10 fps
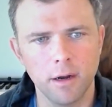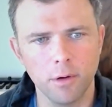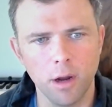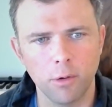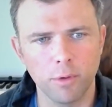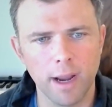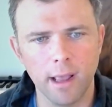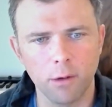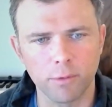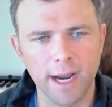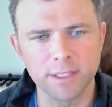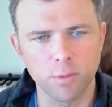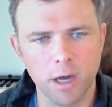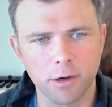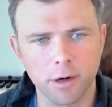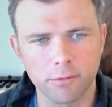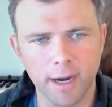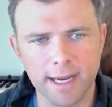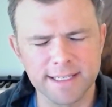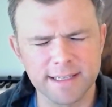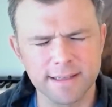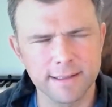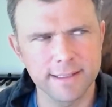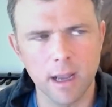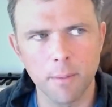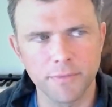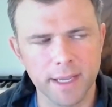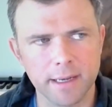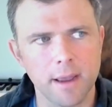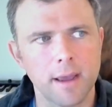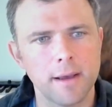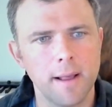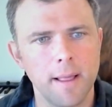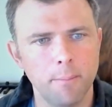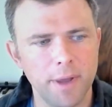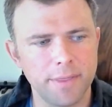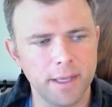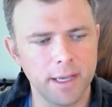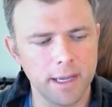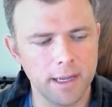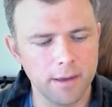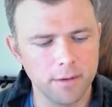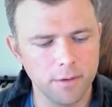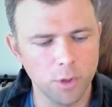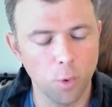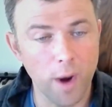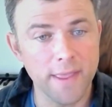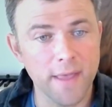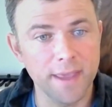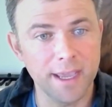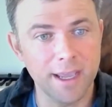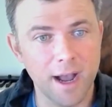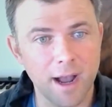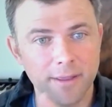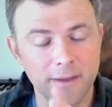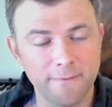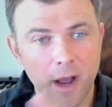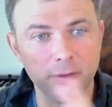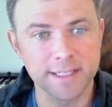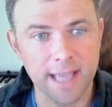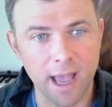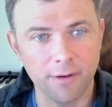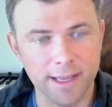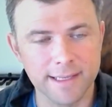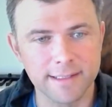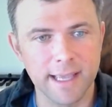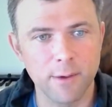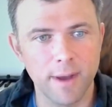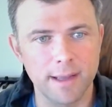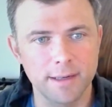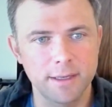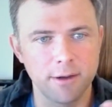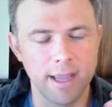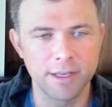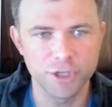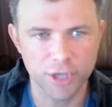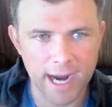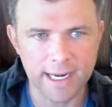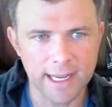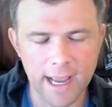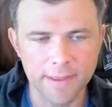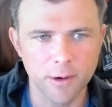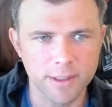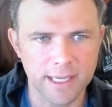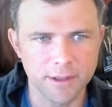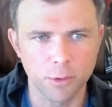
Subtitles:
or rice something. But the way that they found this out is they went in China and there was like the